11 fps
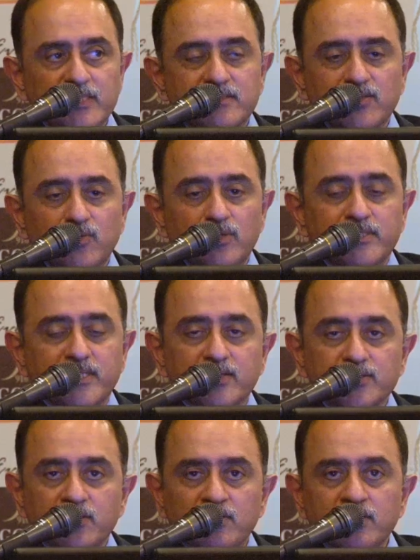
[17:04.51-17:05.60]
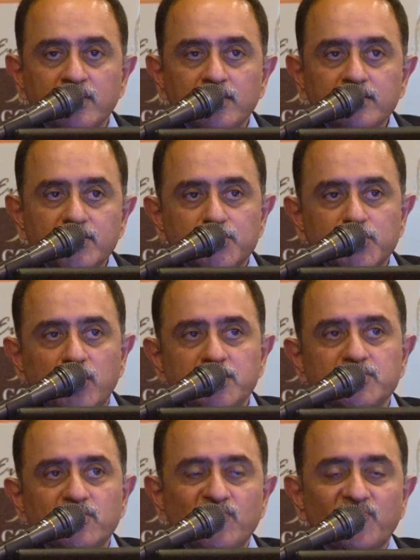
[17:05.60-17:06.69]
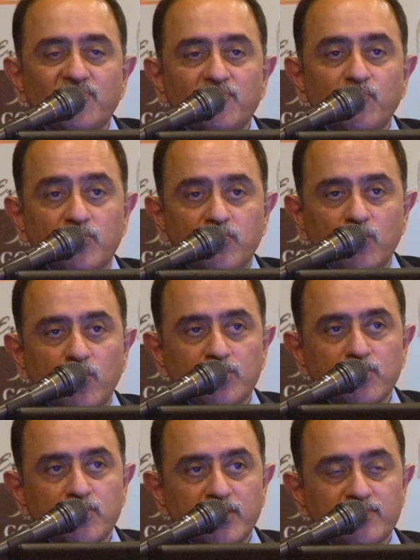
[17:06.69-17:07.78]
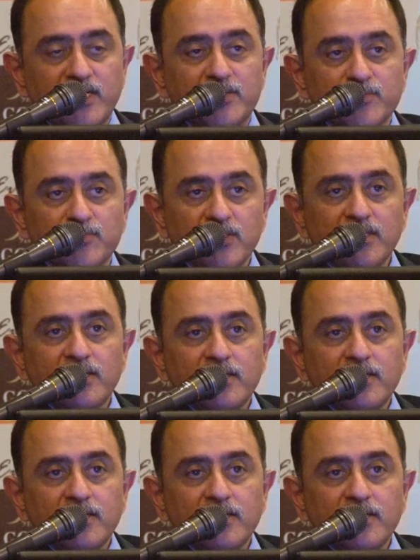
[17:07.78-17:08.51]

But the whole thing was around the choice of what we want to do and try to